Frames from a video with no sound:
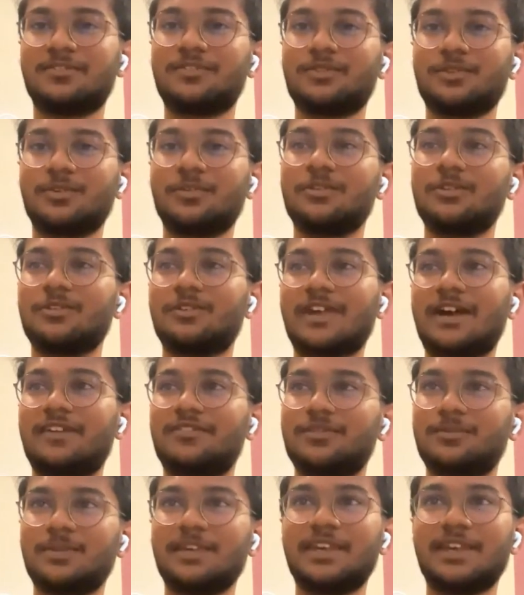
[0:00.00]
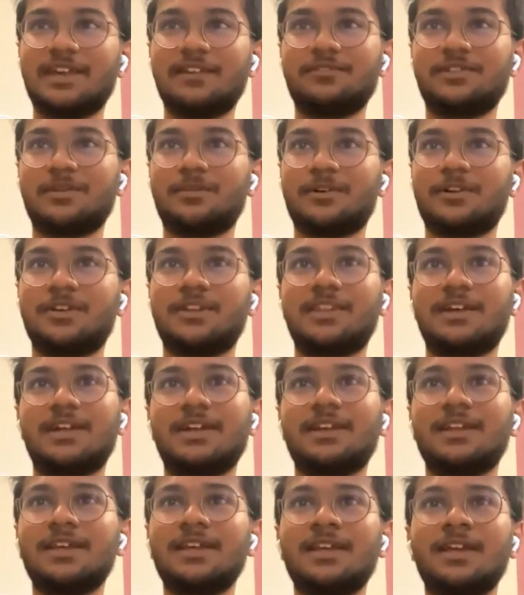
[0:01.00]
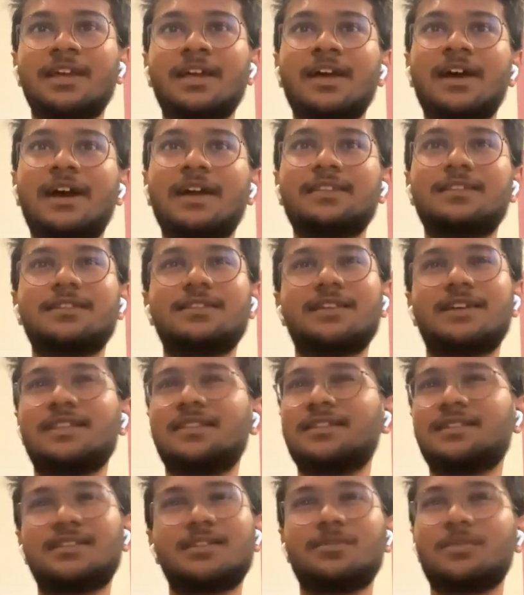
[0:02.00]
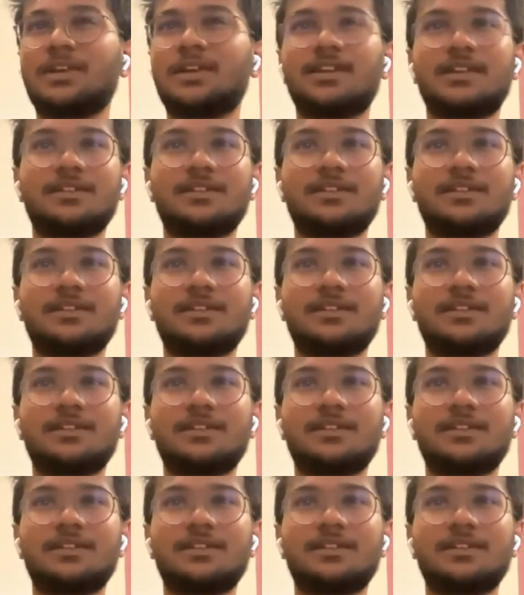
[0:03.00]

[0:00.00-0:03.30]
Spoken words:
so you'd have to be careful about that. Other than that, the